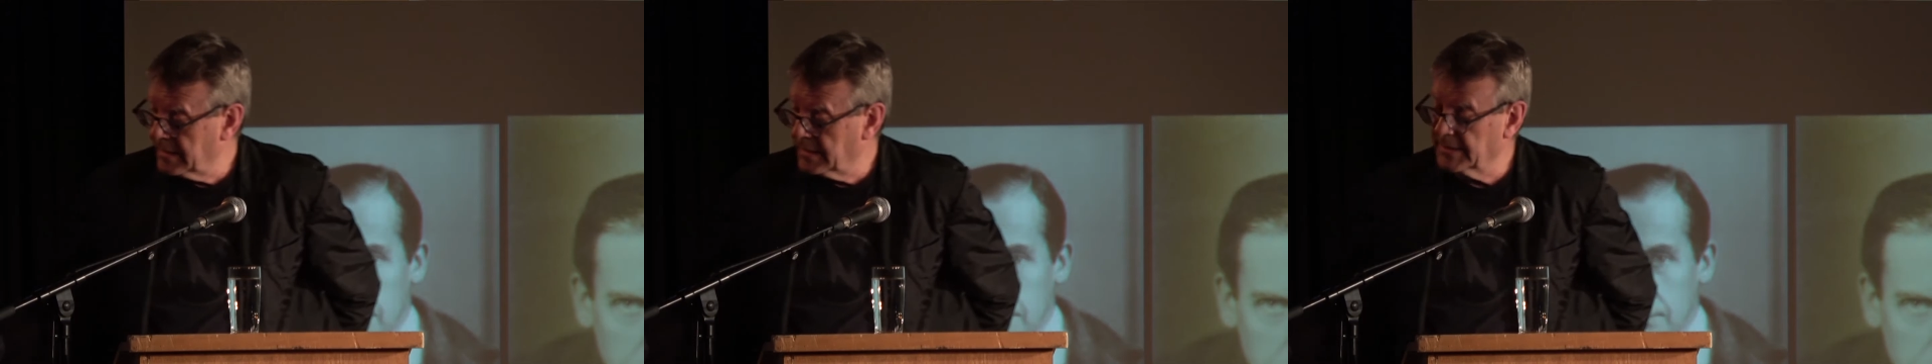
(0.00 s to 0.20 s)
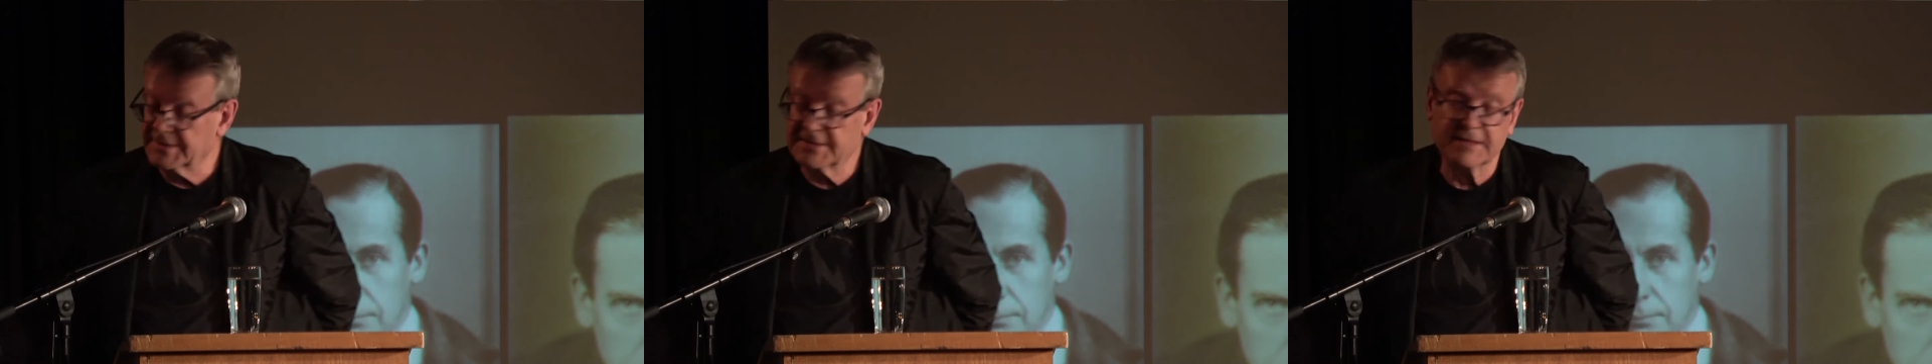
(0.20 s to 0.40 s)

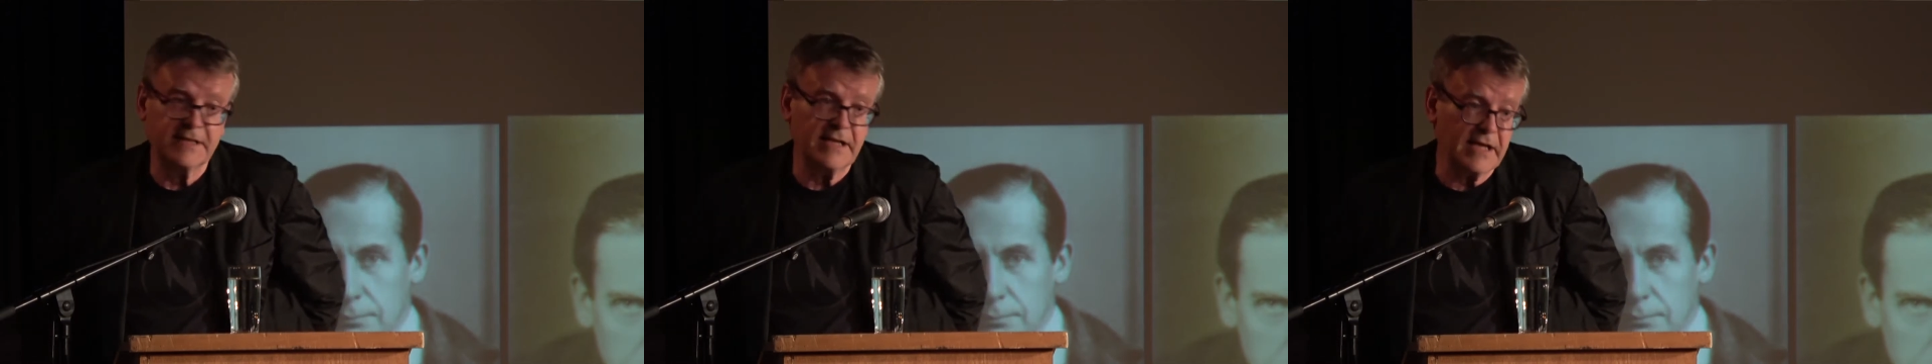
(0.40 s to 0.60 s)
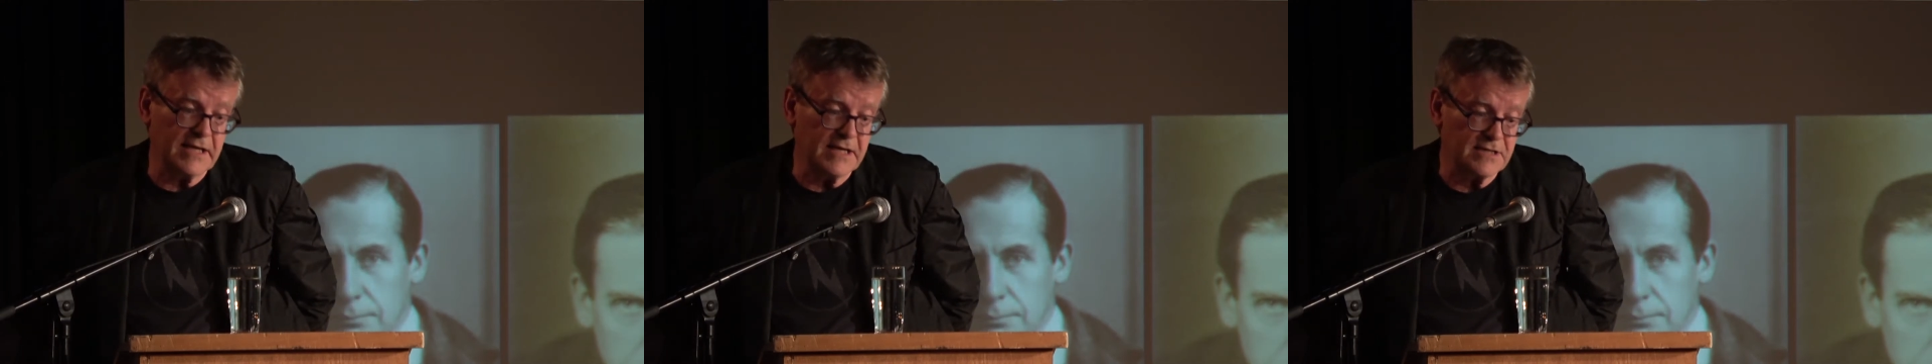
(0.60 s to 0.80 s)

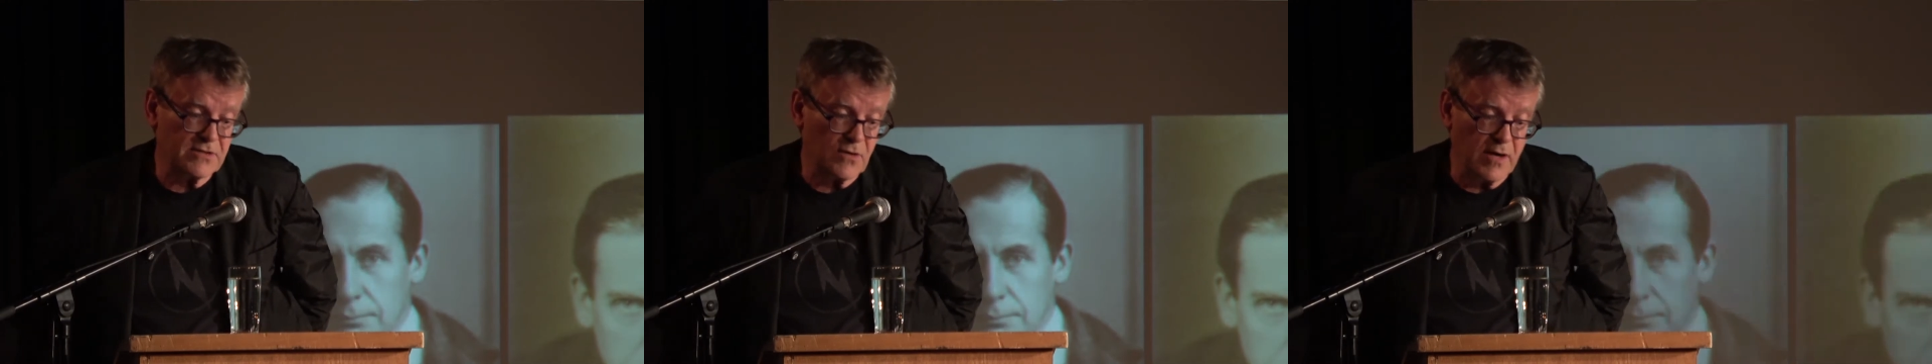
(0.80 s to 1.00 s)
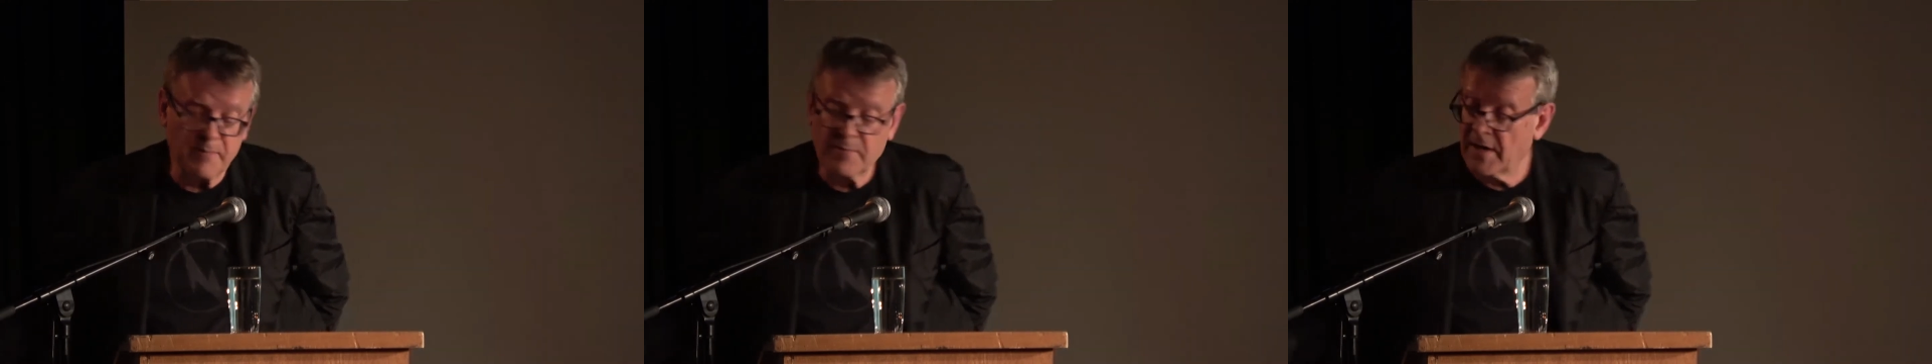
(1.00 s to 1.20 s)
today. So
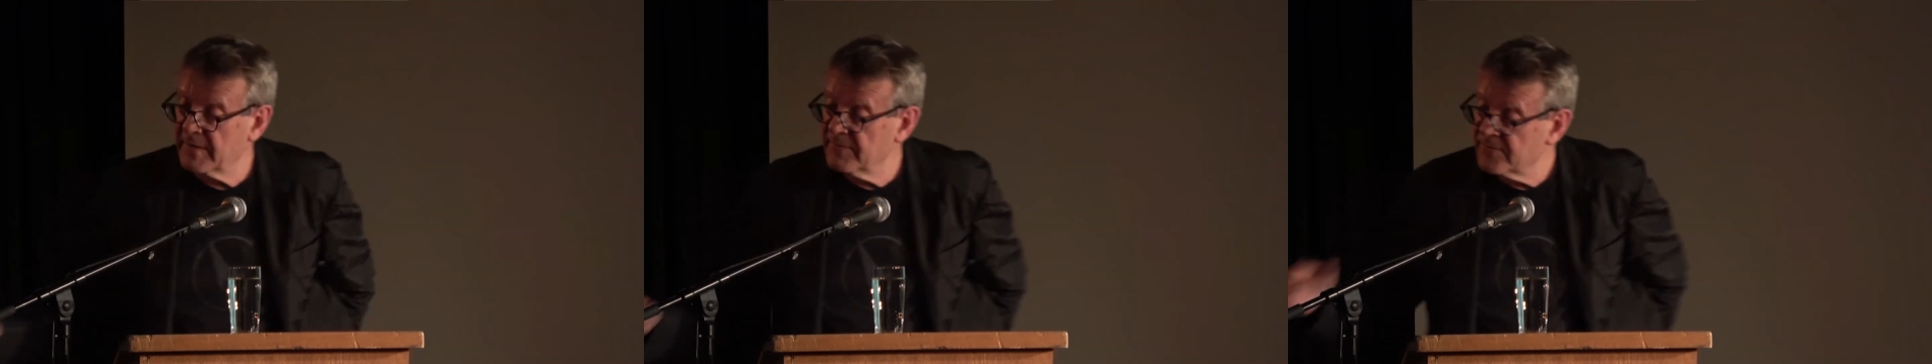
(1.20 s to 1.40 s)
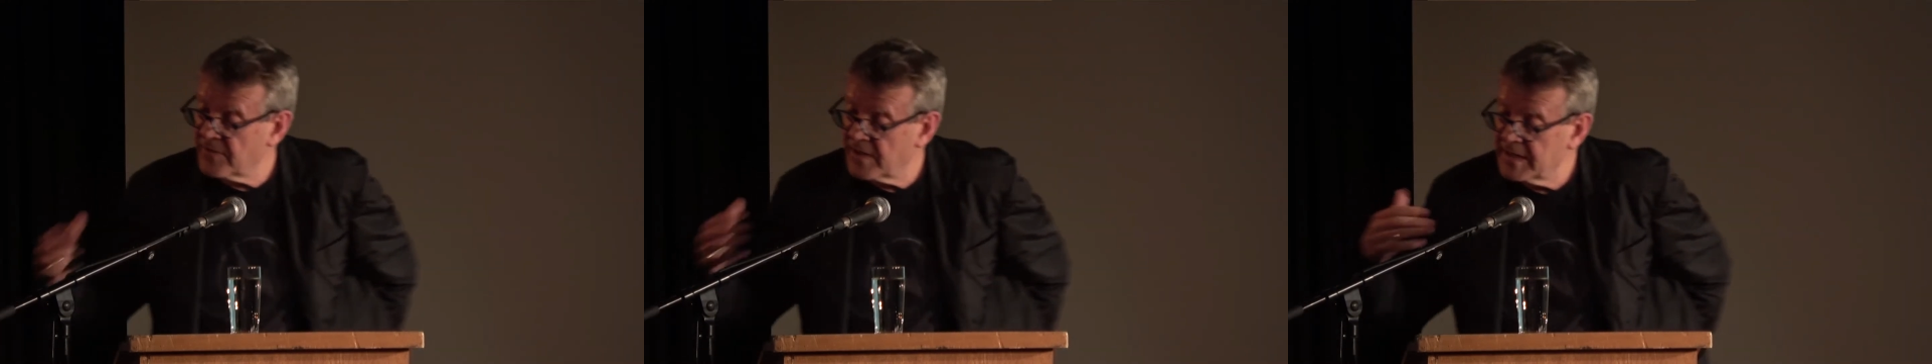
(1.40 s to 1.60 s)
I'm
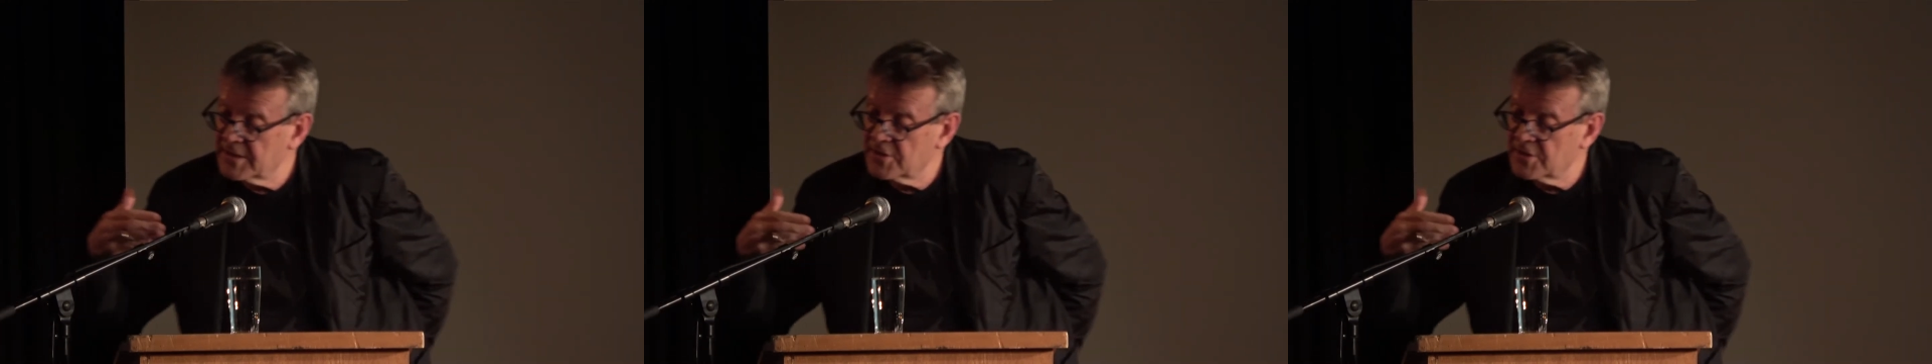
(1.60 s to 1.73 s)
inviting you